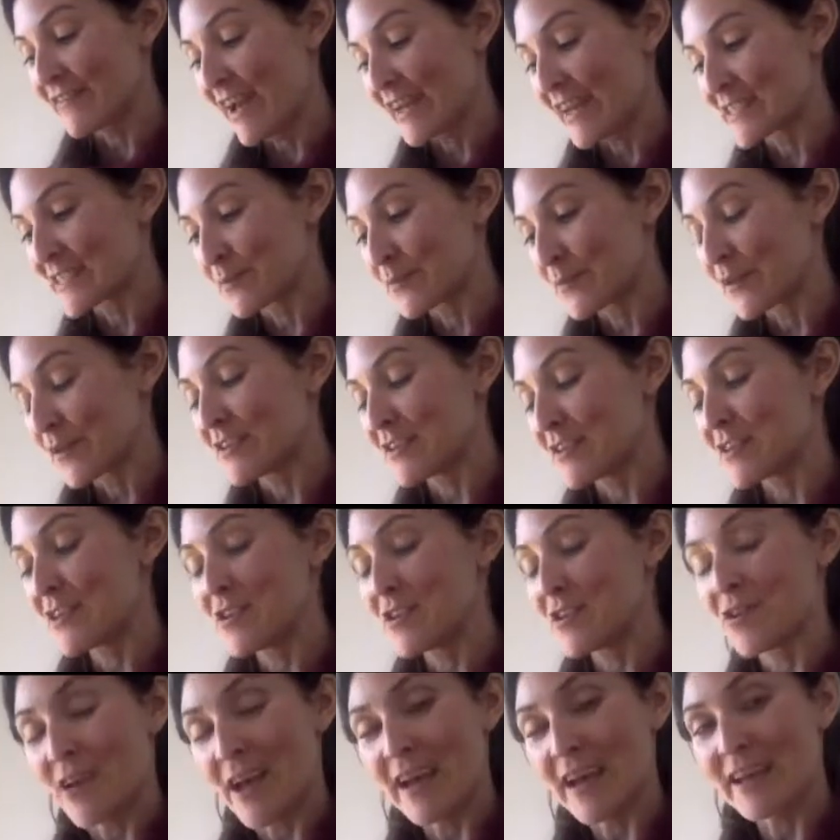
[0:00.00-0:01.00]
of
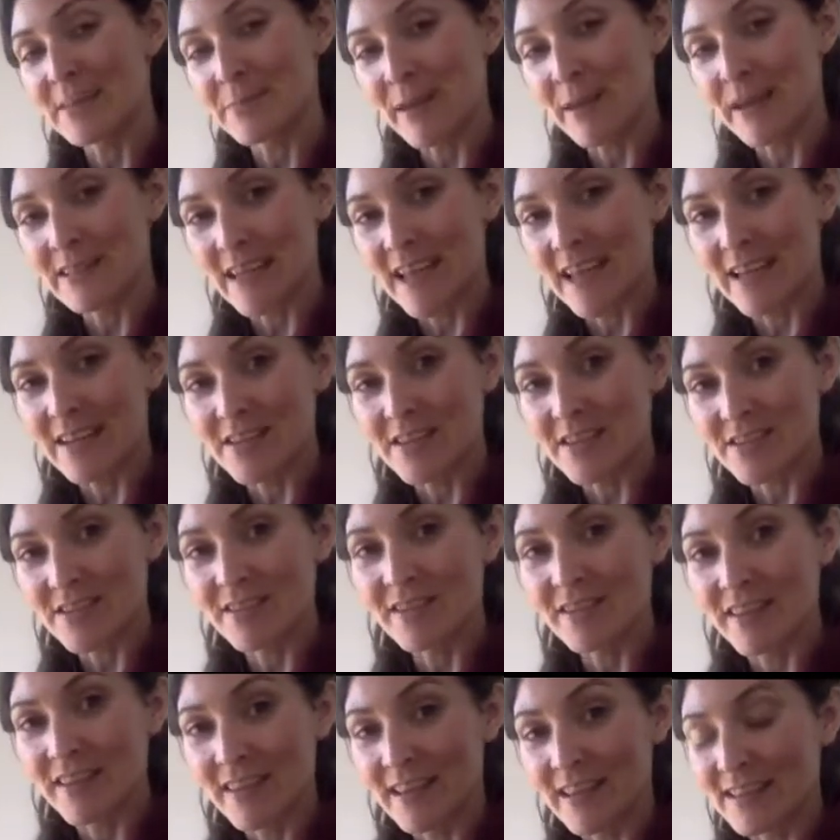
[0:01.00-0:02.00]
aspiration, your
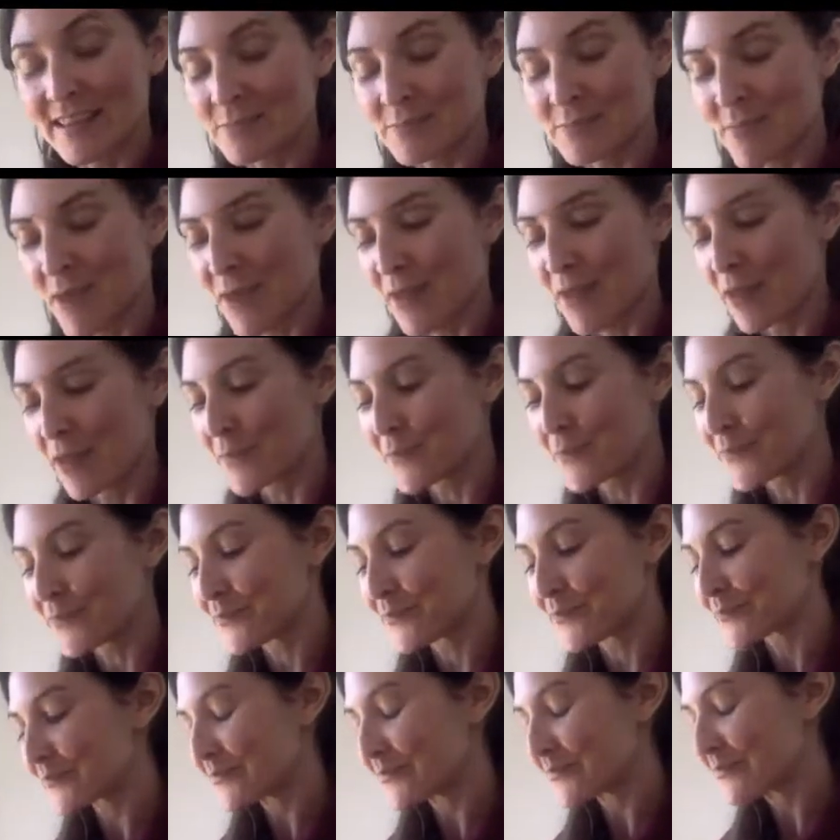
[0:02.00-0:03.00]
expectation this month.
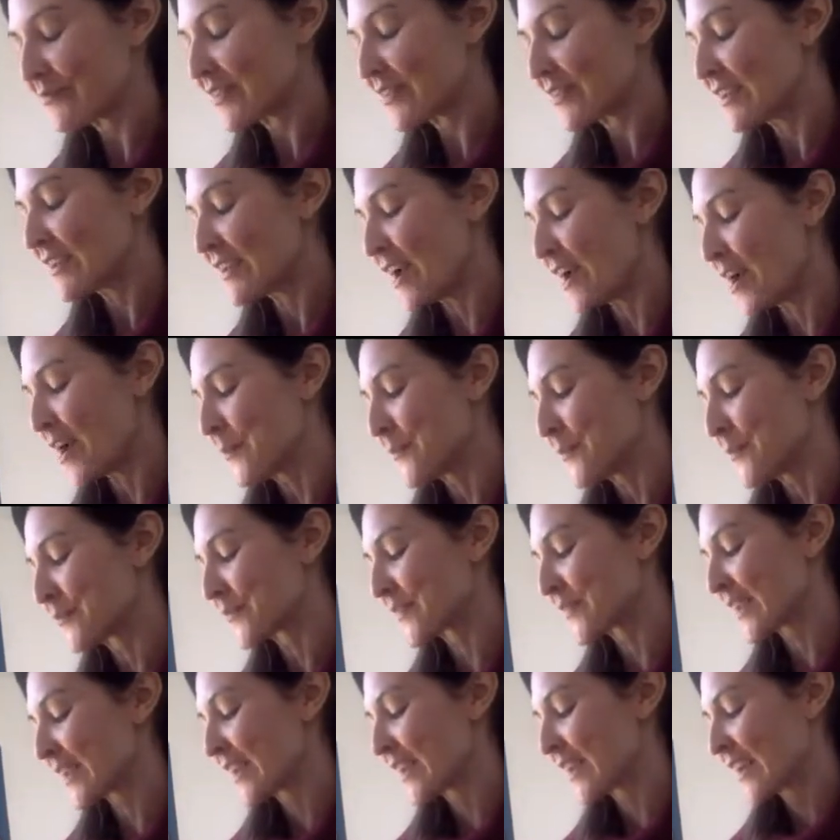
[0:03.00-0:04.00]

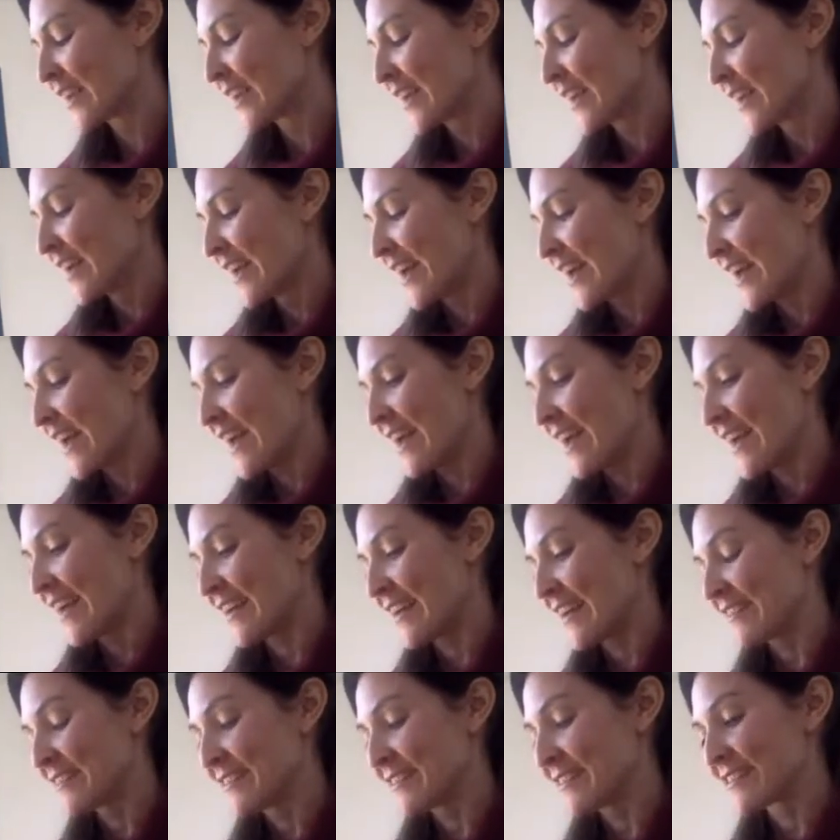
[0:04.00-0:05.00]

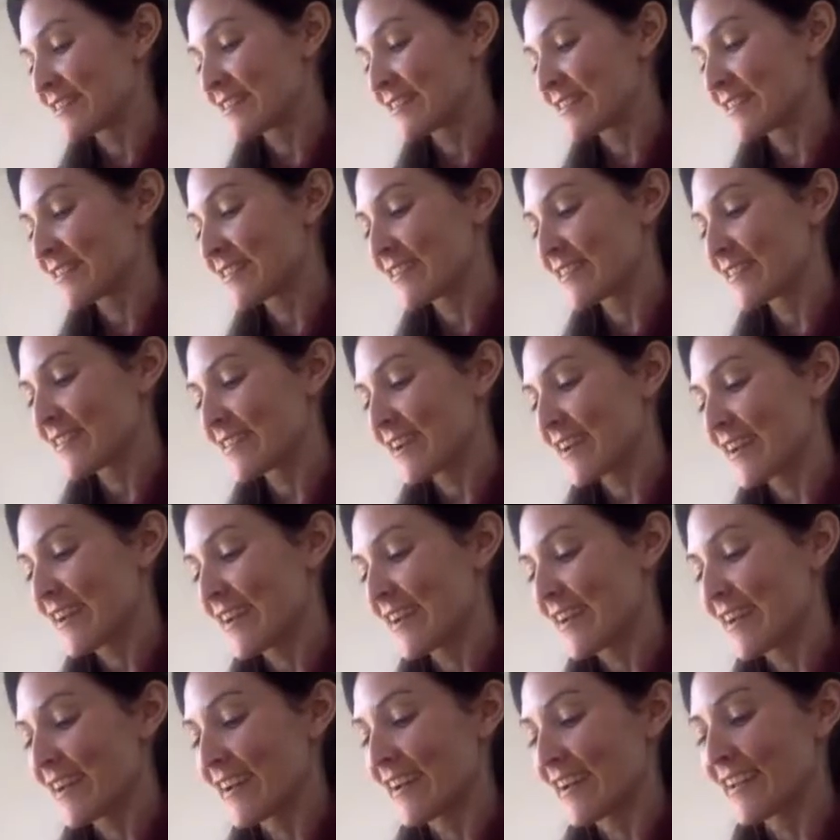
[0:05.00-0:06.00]

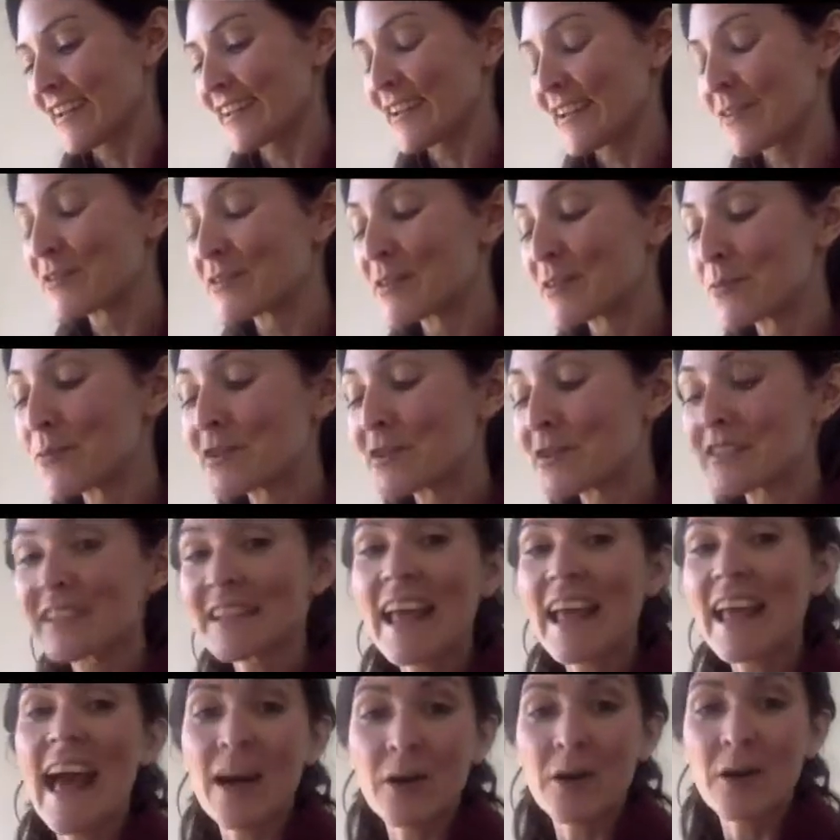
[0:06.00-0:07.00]
So what's
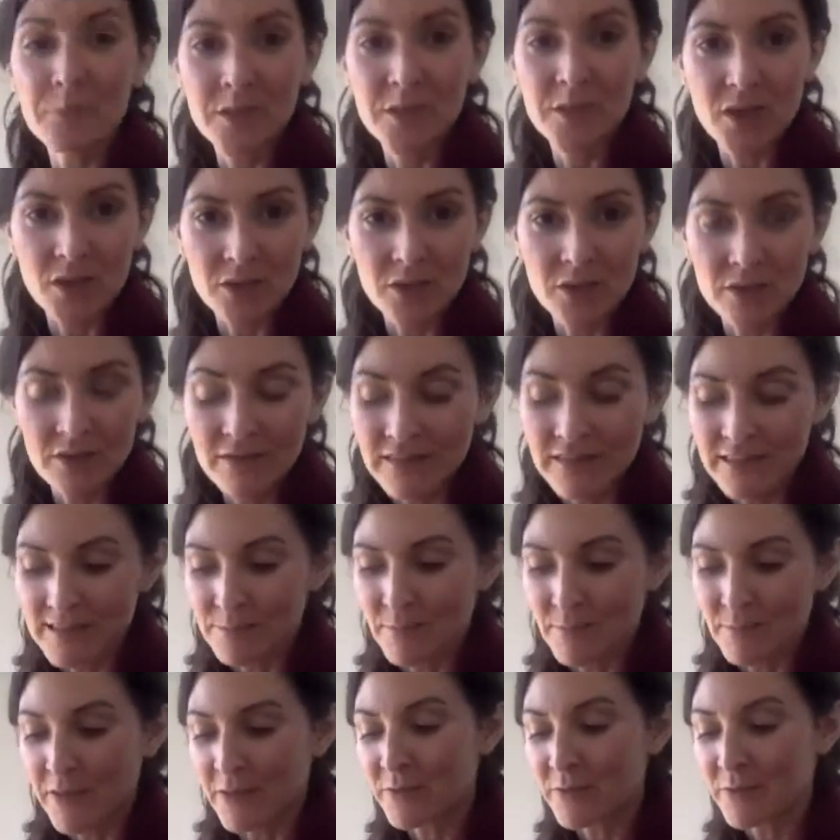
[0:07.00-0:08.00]
going to help you
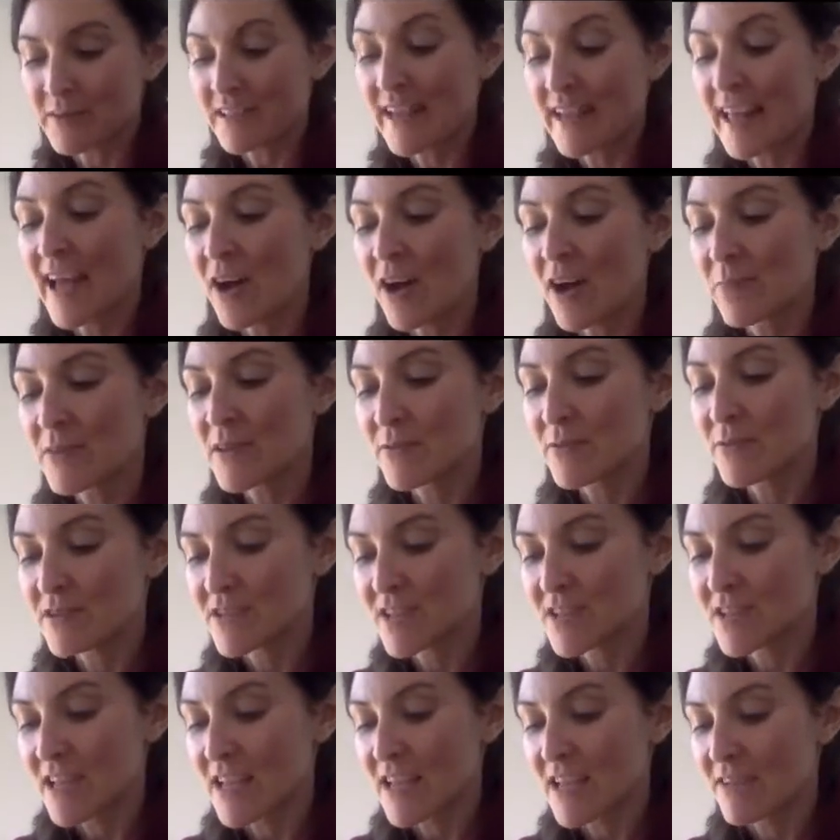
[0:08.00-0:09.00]
this month? What's going to help you
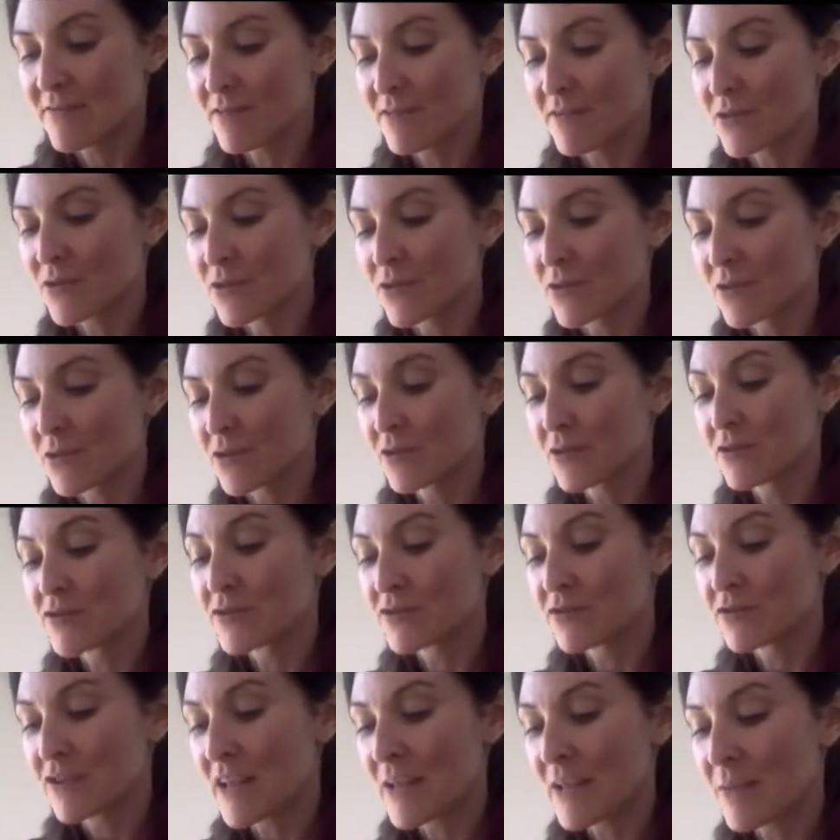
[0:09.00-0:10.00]
achieve your
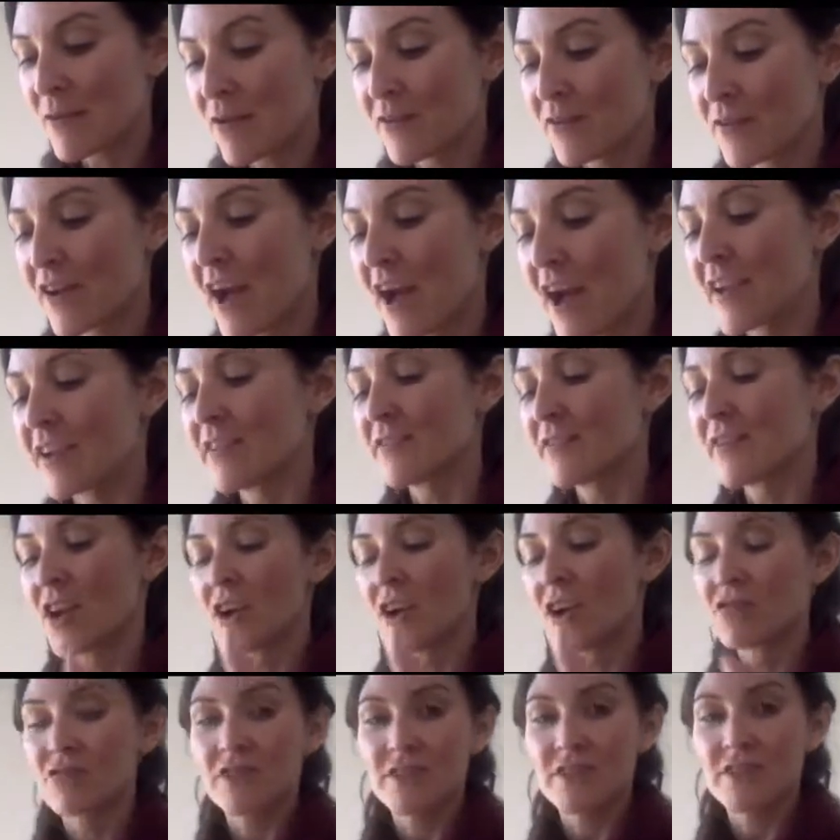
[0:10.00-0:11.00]
dream of kind of
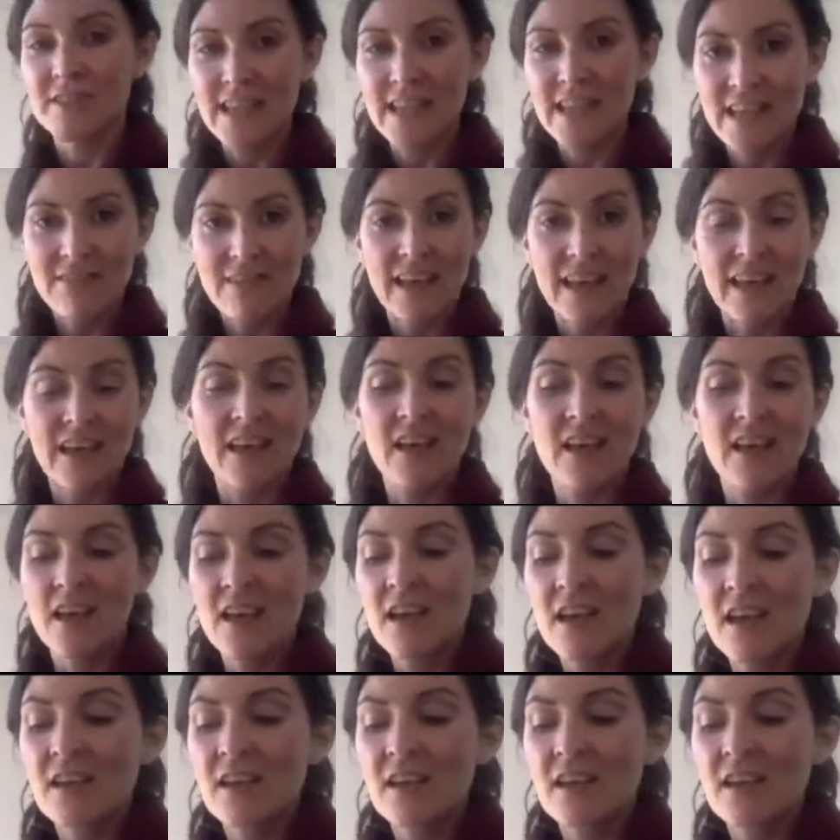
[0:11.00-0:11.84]
receiving